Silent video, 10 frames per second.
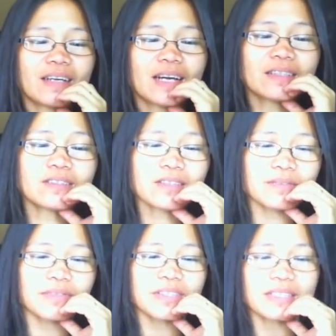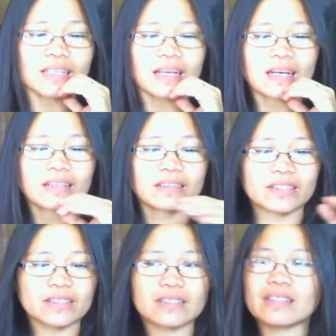I don't know if there's a lot.
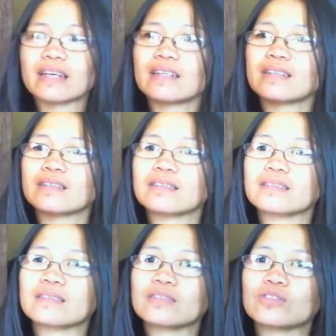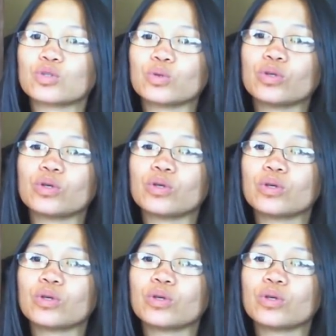There's like 2.